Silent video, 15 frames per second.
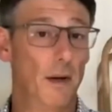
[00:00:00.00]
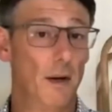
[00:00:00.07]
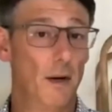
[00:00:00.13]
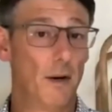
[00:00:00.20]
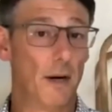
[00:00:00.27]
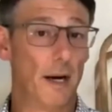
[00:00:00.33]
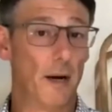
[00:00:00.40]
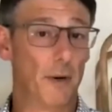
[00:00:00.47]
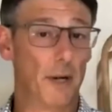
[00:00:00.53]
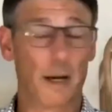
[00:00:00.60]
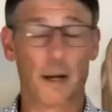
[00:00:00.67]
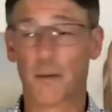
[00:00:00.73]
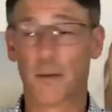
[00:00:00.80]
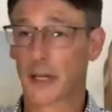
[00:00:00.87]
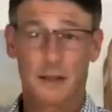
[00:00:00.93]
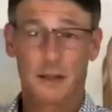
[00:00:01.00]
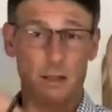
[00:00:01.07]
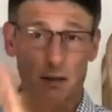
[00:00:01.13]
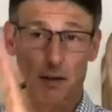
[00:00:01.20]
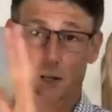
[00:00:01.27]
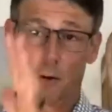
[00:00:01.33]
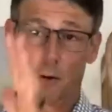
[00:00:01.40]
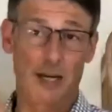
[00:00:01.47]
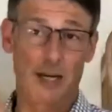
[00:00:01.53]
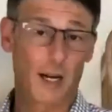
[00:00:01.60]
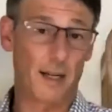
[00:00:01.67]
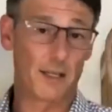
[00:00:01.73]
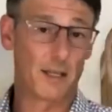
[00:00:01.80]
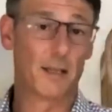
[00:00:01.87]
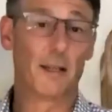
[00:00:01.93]
Right. We got the great
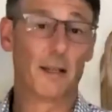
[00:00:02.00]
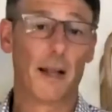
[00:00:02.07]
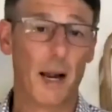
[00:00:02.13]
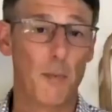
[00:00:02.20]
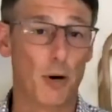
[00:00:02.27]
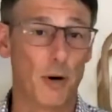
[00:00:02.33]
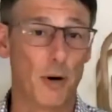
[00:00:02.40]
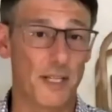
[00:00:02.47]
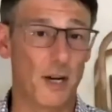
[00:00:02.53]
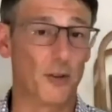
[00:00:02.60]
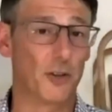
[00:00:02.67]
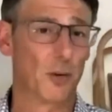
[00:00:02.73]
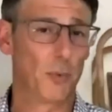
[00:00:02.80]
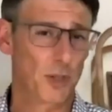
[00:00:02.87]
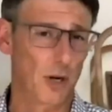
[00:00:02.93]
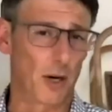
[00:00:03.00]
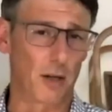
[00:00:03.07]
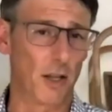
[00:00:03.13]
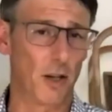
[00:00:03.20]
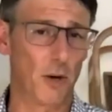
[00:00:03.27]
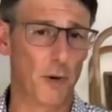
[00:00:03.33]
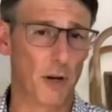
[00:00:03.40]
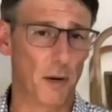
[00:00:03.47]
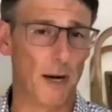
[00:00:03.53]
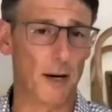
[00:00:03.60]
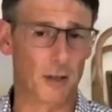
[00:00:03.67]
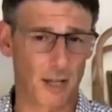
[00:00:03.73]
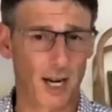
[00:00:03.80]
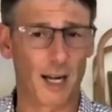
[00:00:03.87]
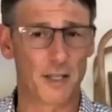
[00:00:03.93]
content libraries out there. We'll talk a little bit
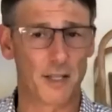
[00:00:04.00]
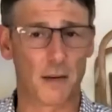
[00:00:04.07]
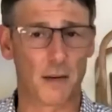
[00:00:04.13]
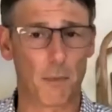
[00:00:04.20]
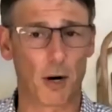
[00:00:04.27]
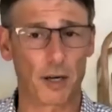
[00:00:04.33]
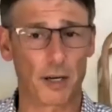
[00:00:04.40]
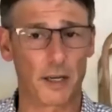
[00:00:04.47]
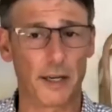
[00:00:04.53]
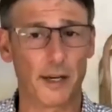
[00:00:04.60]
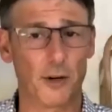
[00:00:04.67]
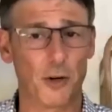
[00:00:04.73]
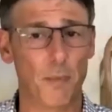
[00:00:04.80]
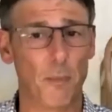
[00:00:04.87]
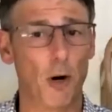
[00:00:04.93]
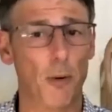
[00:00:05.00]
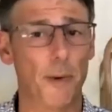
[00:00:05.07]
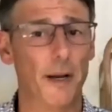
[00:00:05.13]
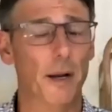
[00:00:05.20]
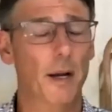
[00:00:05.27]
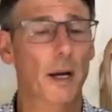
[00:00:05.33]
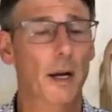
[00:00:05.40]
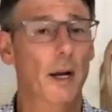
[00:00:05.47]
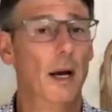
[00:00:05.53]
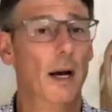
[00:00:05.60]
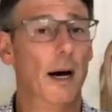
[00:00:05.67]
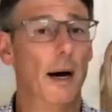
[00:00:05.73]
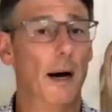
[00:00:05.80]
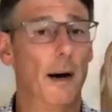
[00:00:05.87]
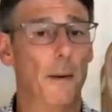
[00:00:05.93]
about content marketing here in a moment.
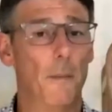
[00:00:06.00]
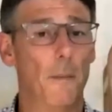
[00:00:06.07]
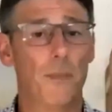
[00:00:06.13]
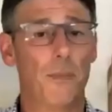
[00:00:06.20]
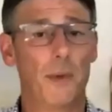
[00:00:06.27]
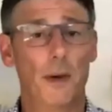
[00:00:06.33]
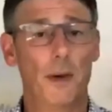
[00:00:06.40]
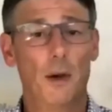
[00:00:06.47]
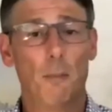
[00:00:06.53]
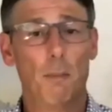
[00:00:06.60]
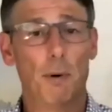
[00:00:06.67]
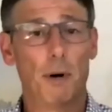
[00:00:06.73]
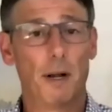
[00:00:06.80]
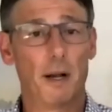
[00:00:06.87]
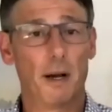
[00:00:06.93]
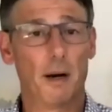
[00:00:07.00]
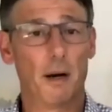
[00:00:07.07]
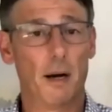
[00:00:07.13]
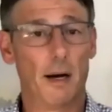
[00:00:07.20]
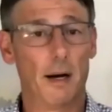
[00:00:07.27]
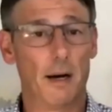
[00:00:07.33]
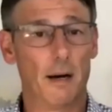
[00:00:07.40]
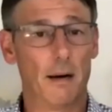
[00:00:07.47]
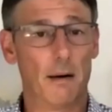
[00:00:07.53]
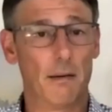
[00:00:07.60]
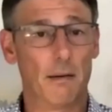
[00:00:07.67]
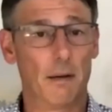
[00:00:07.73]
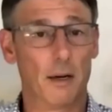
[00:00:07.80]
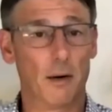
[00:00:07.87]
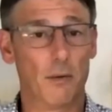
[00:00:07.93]
But
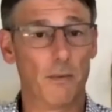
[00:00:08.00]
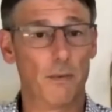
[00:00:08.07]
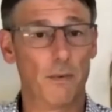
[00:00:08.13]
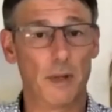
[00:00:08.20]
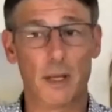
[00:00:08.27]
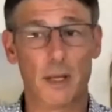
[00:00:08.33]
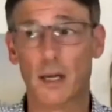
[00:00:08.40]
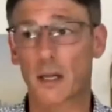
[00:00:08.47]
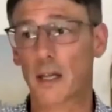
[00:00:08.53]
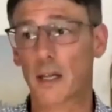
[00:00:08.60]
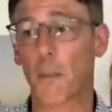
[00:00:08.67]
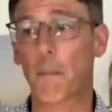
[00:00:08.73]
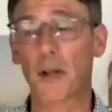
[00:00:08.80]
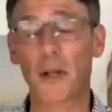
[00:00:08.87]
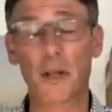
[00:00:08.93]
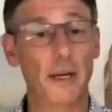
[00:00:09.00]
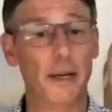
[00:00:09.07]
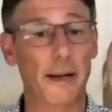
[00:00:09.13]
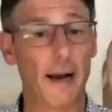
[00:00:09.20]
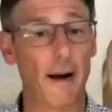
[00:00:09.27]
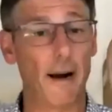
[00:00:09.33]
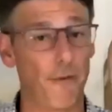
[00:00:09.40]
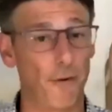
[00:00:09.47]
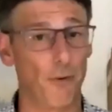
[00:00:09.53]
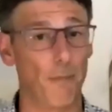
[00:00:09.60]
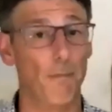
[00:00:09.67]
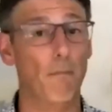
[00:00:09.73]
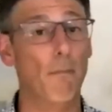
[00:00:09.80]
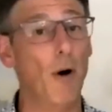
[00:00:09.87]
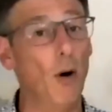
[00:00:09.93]
the ability now for
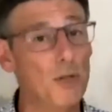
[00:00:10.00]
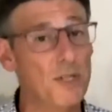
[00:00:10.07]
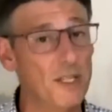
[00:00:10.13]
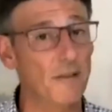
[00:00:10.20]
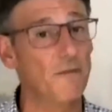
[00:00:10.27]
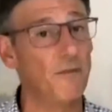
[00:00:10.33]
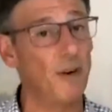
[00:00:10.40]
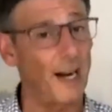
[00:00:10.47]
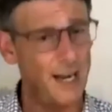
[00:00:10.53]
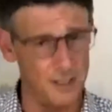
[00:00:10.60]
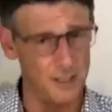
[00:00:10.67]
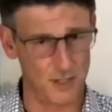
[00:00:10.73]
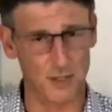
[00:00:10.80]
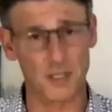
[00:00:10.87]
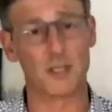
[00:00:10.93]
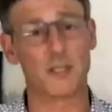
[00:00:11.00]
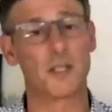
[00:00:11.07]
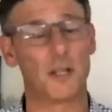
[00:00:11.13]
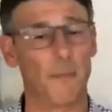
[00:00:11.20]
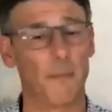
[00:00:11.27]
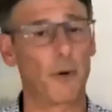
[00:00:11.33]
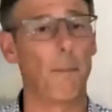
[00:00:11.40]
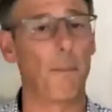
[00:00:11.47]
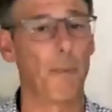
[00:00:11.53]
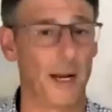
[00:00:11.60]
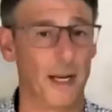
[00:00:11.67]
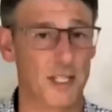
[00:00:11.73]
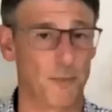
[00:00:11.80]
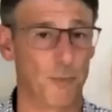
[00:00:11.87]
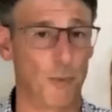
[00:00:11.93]
most advisors, and some
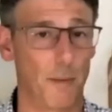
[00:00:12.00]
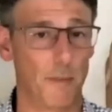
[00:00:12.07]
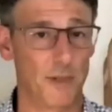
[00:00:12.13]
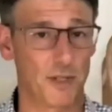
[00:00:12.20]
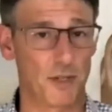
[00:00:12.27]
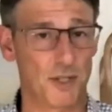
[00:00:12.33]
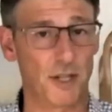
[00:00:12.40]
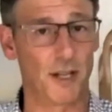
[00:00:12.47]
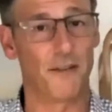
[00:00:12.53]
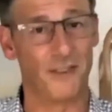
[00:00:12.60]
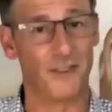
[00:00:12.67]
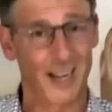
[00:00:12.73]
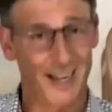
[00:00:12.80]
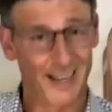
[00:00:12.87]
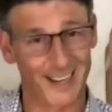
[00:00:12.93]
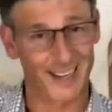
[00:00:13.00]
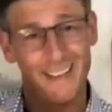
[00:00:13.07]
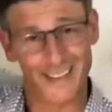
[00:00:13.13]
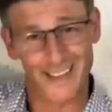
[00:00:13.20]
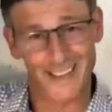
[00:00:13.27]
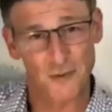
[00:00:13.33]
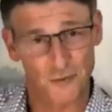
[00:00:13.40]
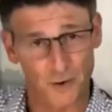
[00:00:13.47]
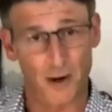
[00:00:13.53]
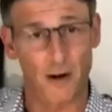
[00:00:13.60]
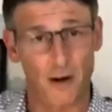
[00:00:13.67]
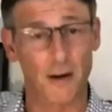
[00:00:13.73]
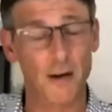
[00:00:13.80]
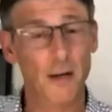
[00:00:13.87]
compliance departments have not gotten this far,